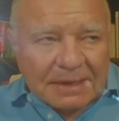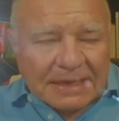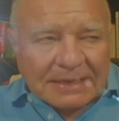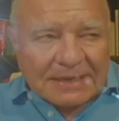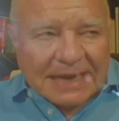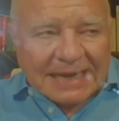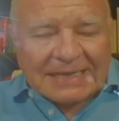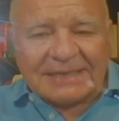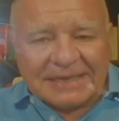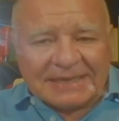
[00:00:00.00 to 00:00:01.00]
in the
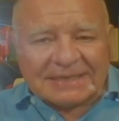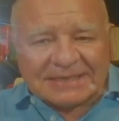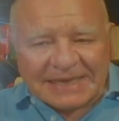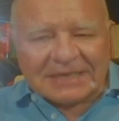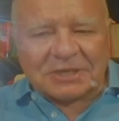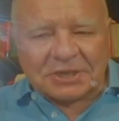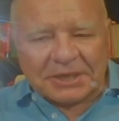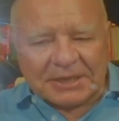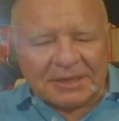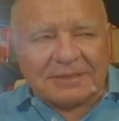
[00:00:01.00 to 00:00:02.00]
19th
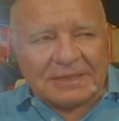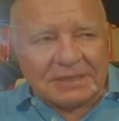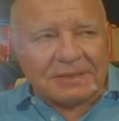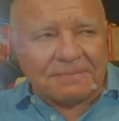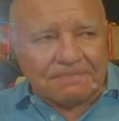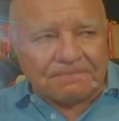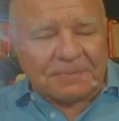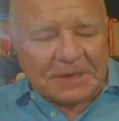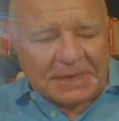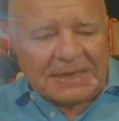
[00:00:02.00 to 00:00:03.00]
century until the
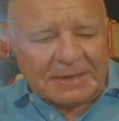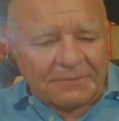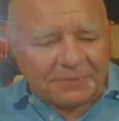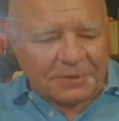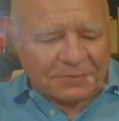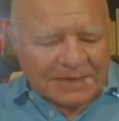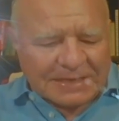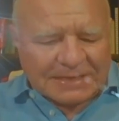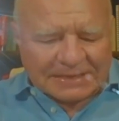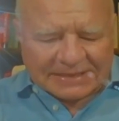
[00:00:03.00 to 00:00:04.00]
beginning of the
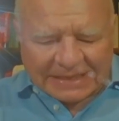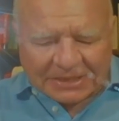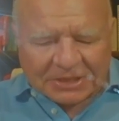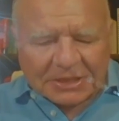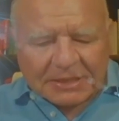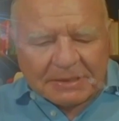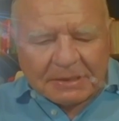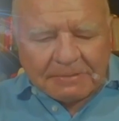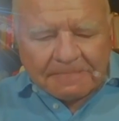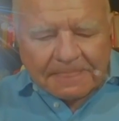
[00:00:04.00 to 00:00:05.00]
20th century,
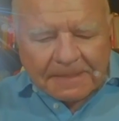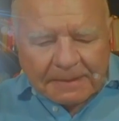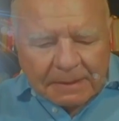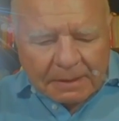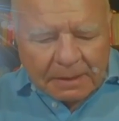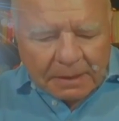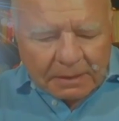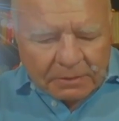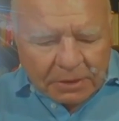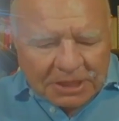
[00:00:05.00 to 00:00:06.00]

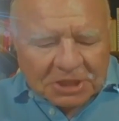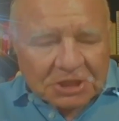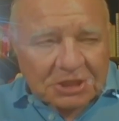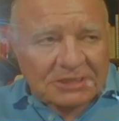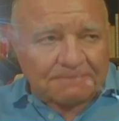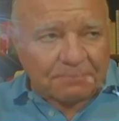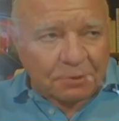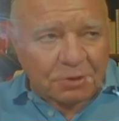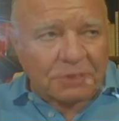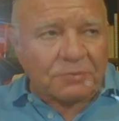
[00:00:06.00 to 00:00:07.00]
uh, Russia's
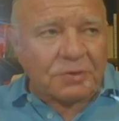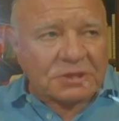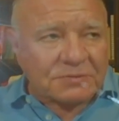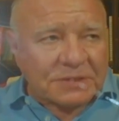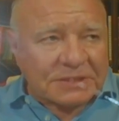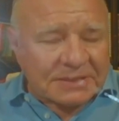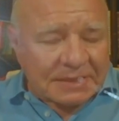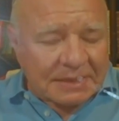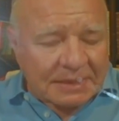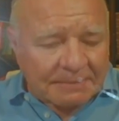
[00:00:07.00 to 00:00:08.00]
border was with
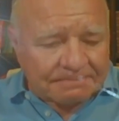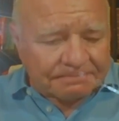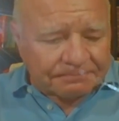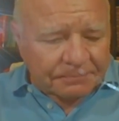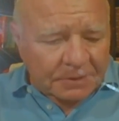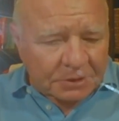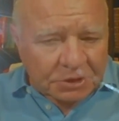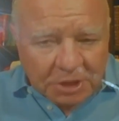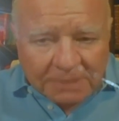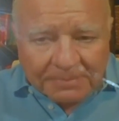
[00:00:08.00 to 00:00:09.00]
uh,
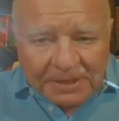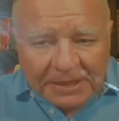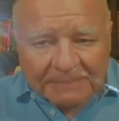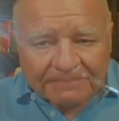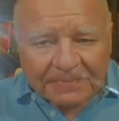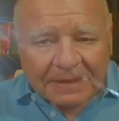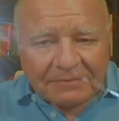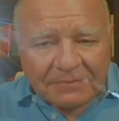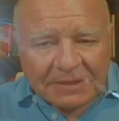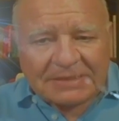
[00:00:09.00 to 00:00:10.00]
Germany
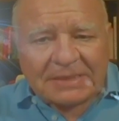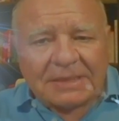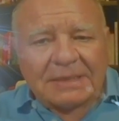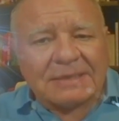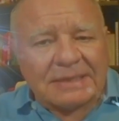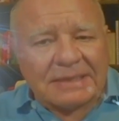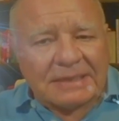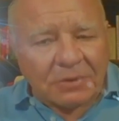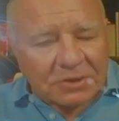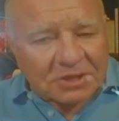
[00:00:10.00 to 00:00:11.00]
and with
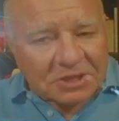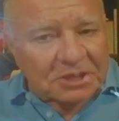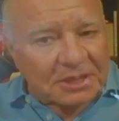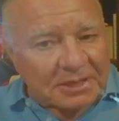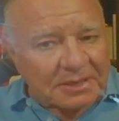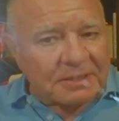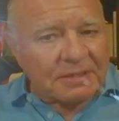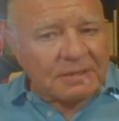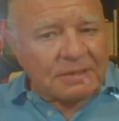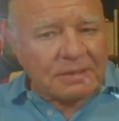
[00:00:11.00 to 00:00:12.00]
the Austrian
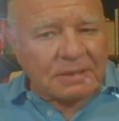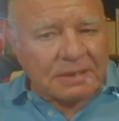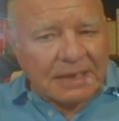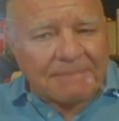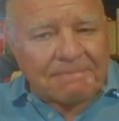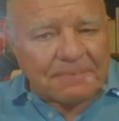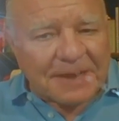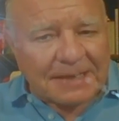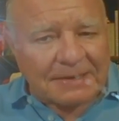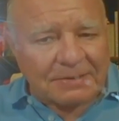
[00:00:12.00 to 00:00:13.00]
uh,
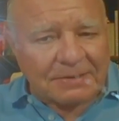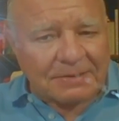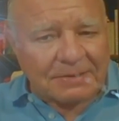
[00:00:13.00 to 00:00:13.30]
Empire,